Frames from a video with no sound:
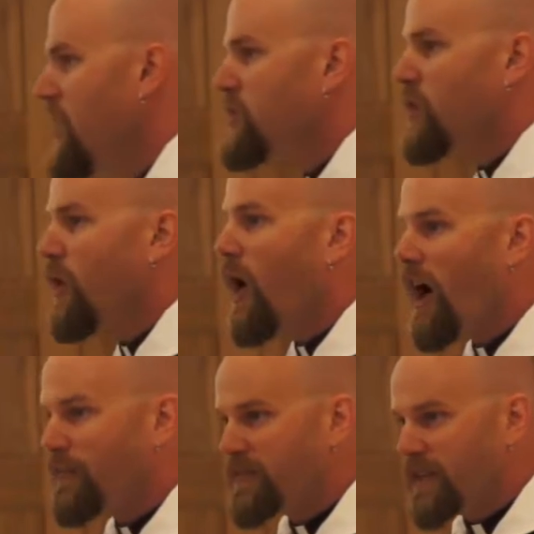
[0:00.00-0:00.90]
So
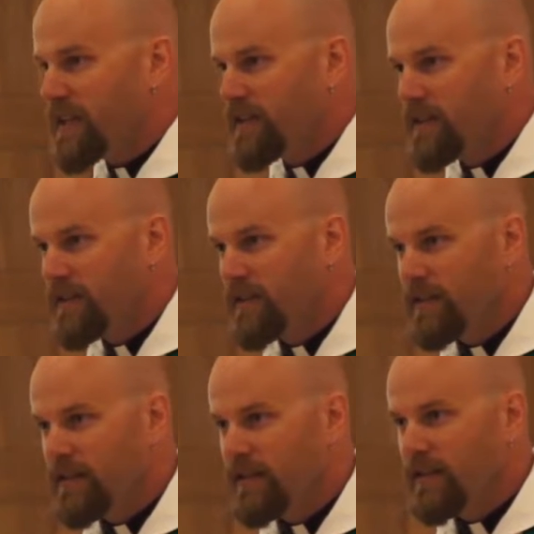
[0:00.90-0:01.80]
often,
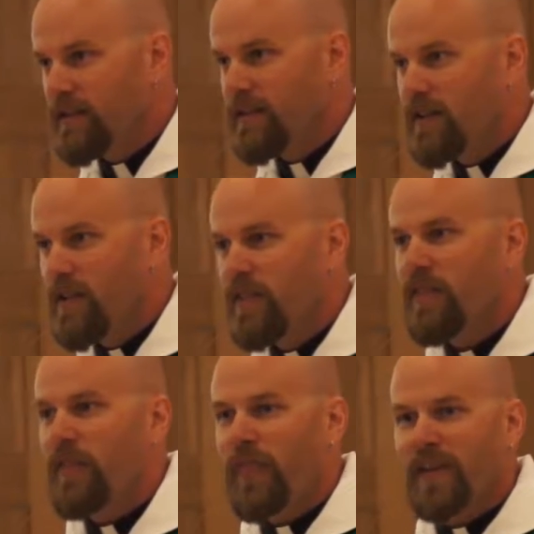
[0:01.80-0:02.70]

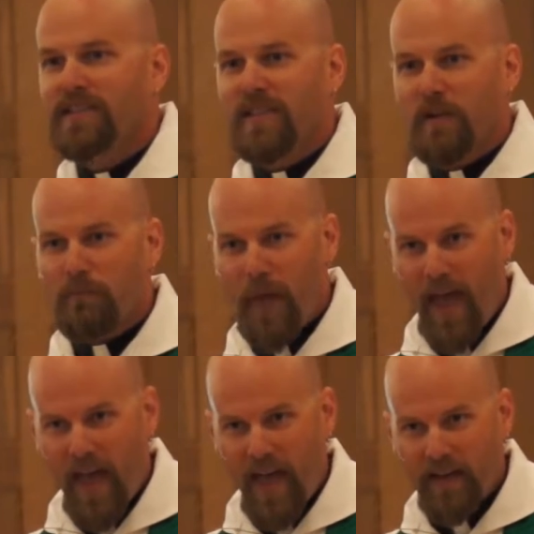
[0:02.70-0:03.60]
the things that are
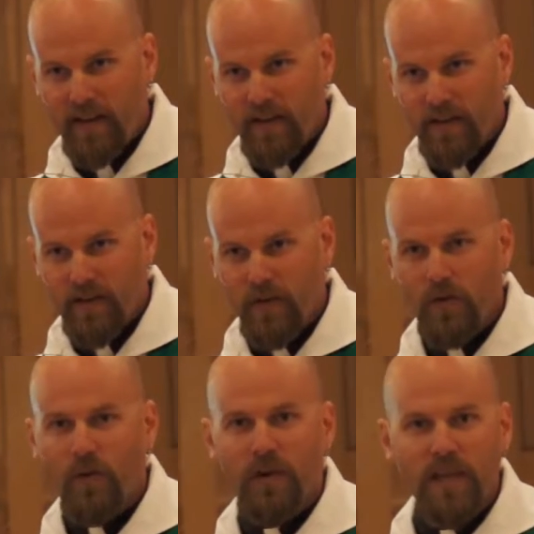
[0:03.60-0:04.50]
bad
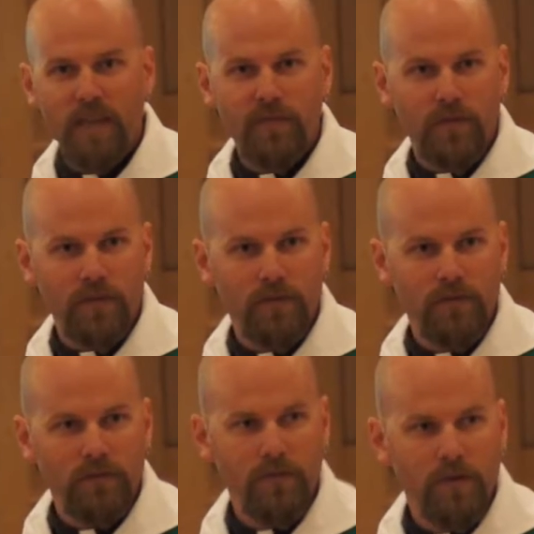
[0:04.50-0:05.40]
or evil
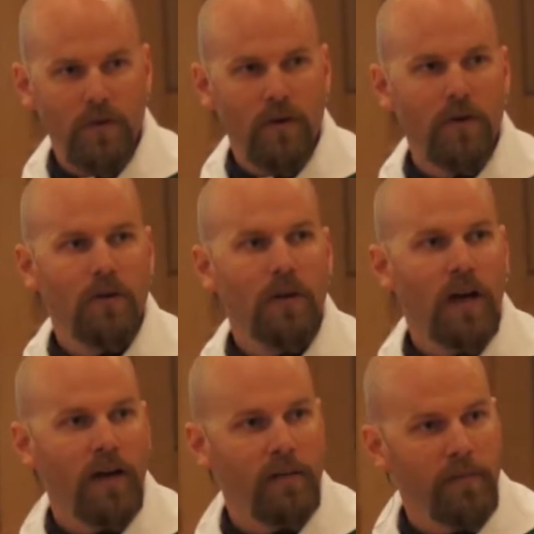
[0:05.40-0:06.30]

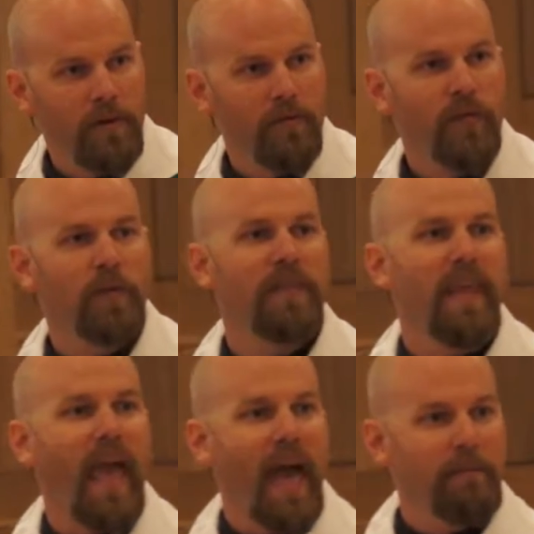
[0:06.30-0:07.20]
come from the
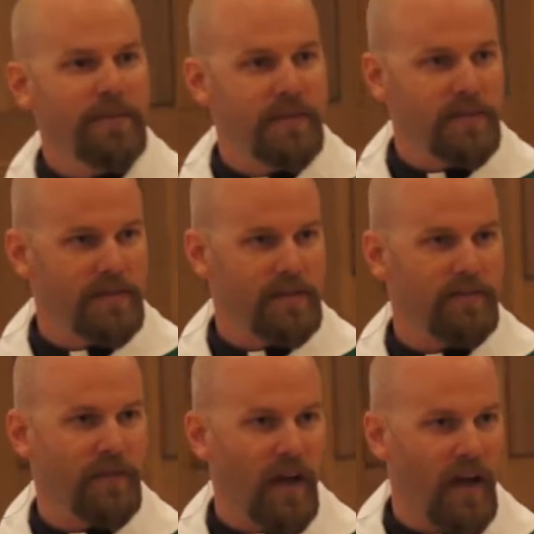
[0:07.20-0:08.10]
absence
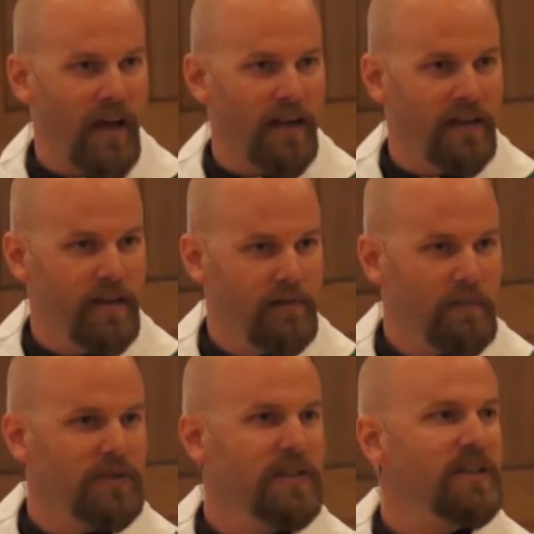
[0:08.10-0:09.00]
of God,
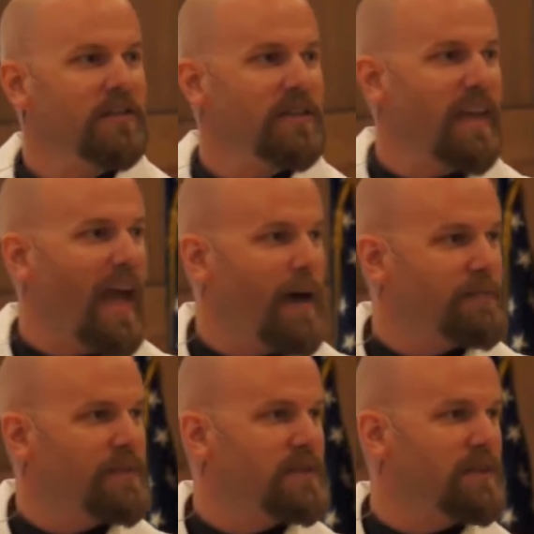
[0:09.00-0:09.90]
particularly the
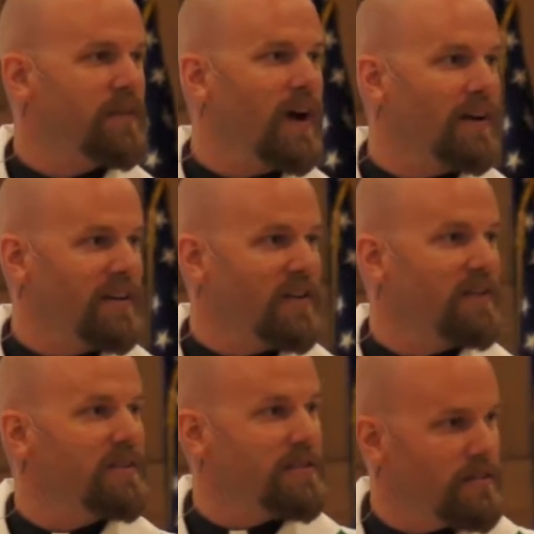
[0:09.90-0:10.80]
absence of God in our
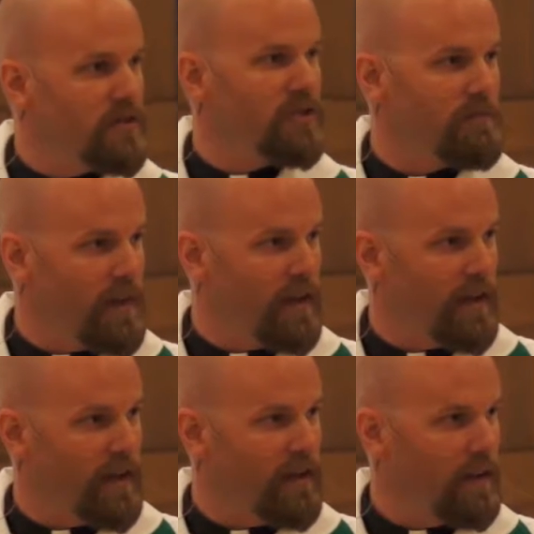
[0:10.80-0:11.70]
decision
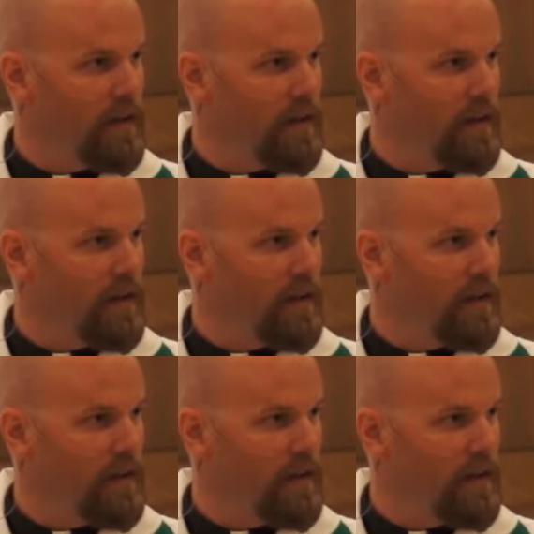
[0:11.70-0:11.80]
making,